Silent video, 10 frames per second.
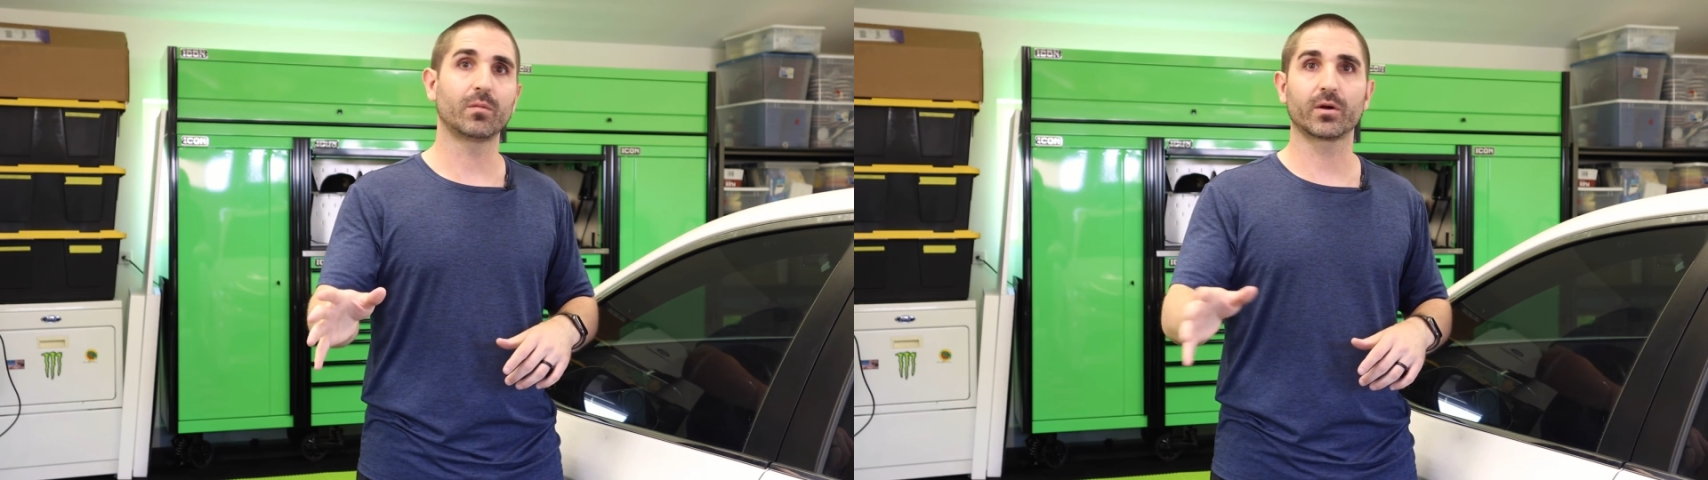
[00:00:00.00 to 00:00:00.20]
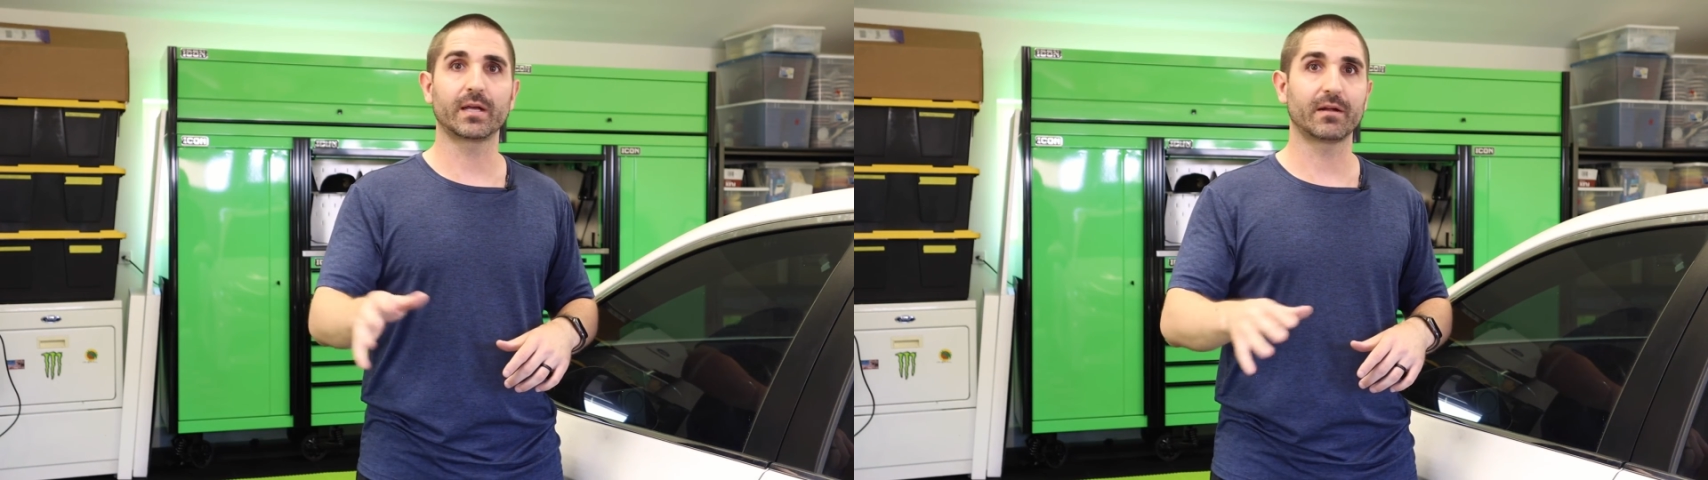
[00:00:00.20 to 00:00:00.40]

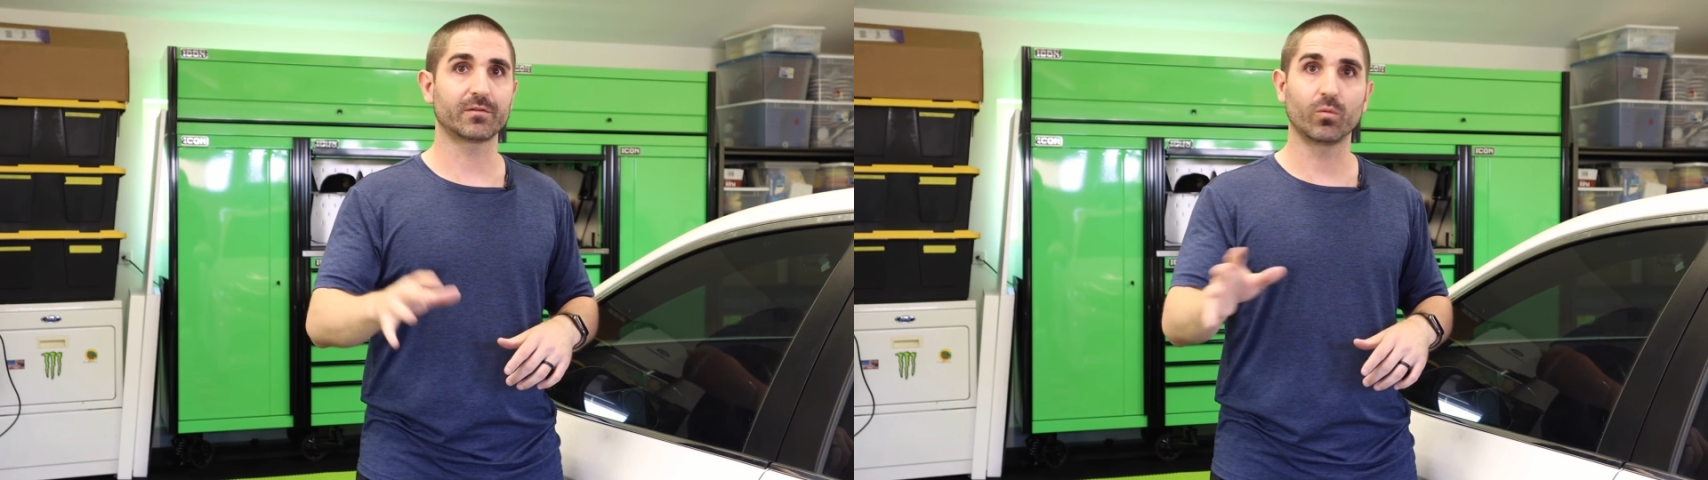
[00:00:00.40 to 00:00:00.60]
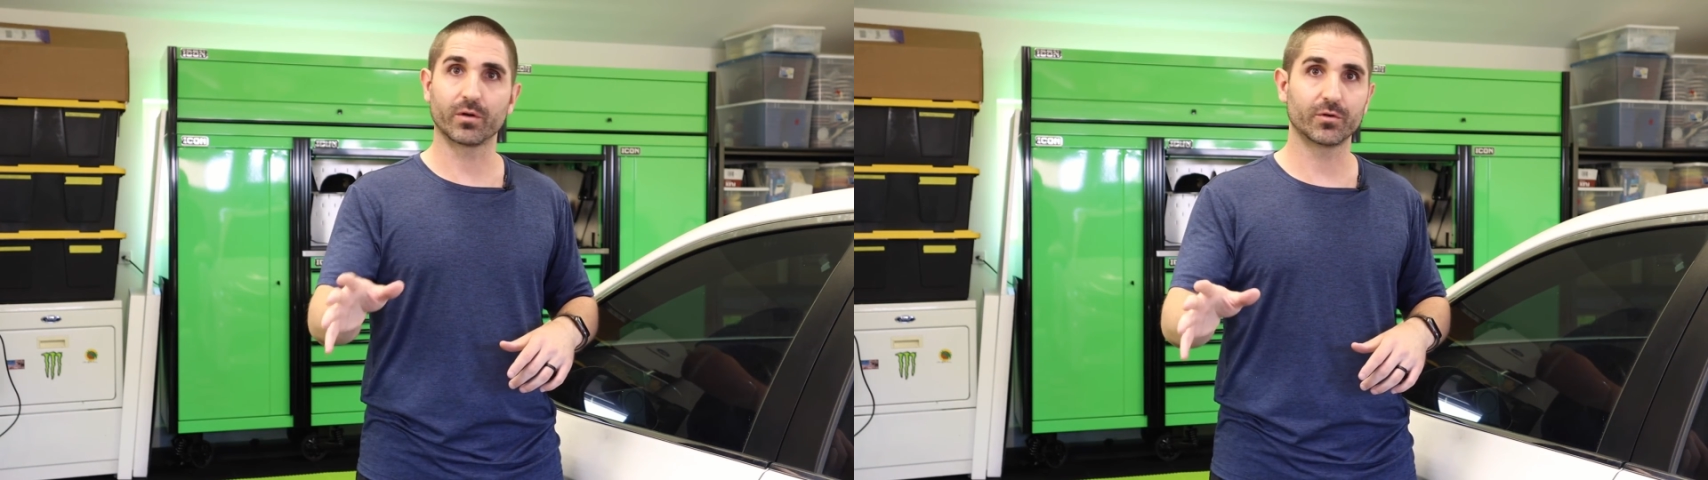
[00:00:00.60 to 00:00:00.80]
market
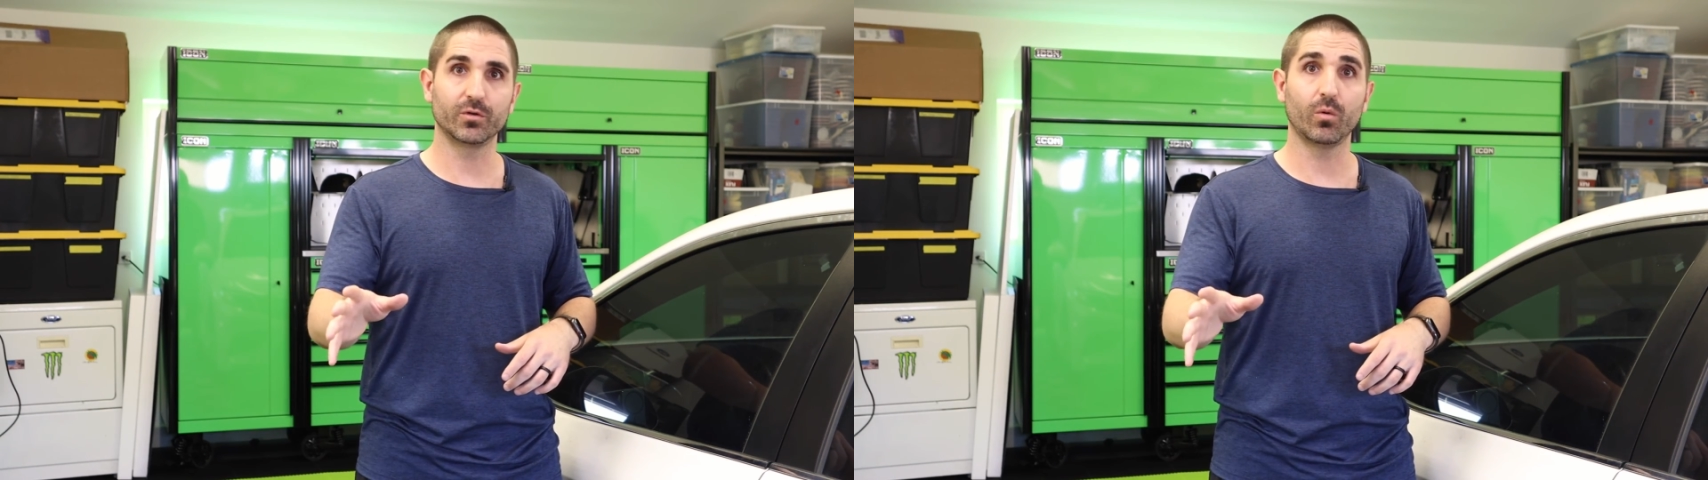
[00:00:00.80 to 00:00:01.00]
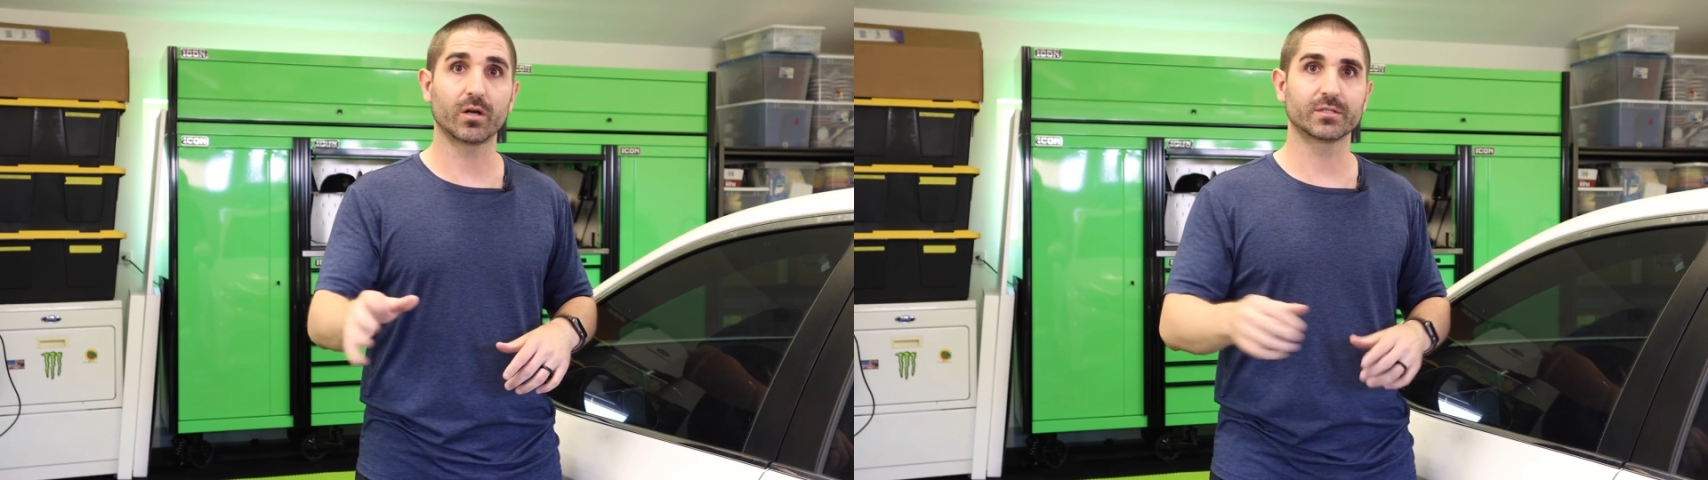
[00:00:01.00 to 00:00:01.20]
after 1 or
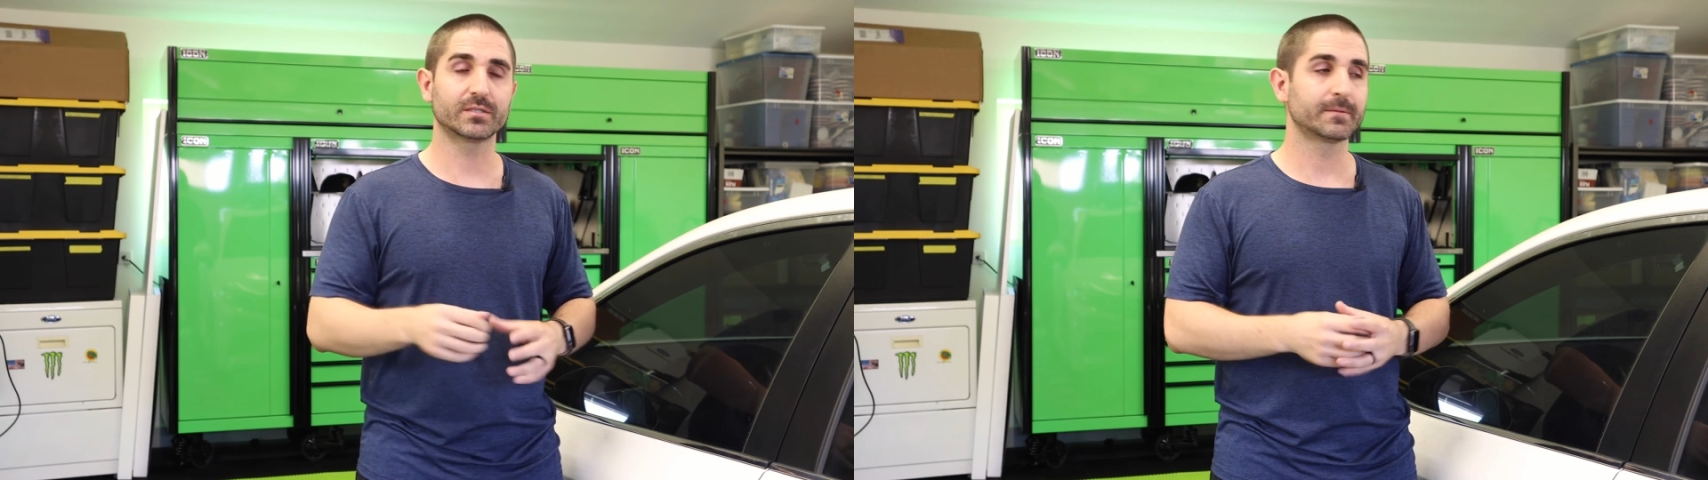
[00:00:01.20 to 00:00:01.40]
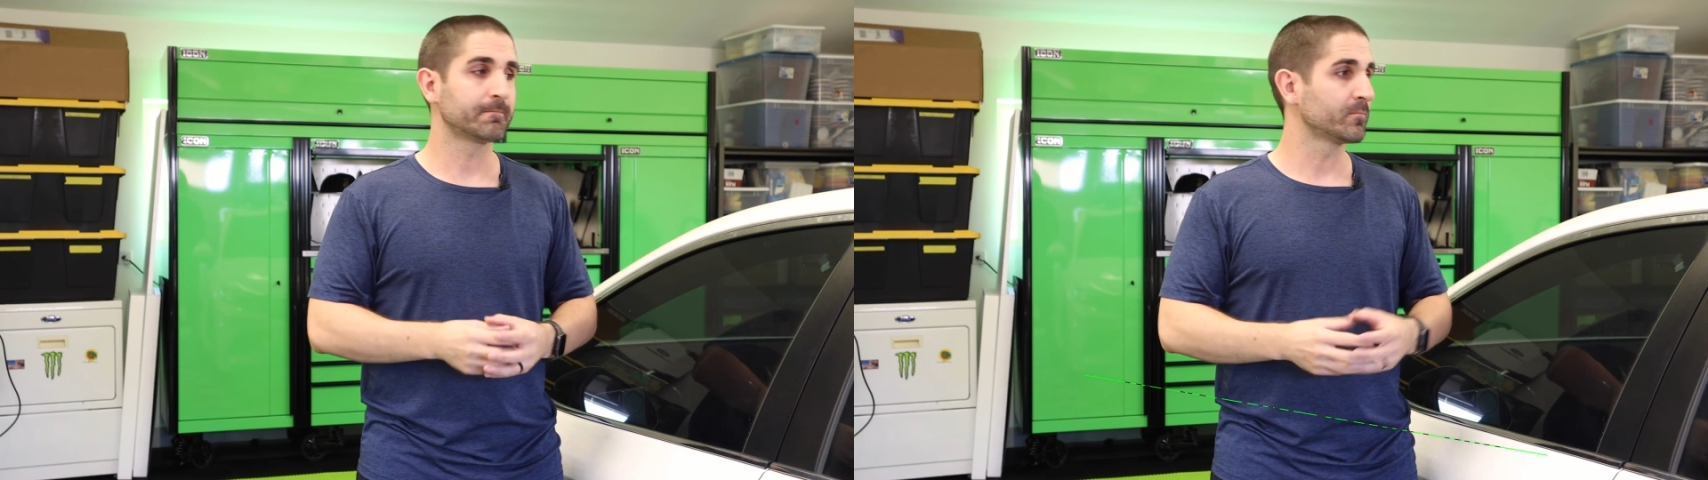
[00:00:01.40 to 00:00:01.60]
2 washes.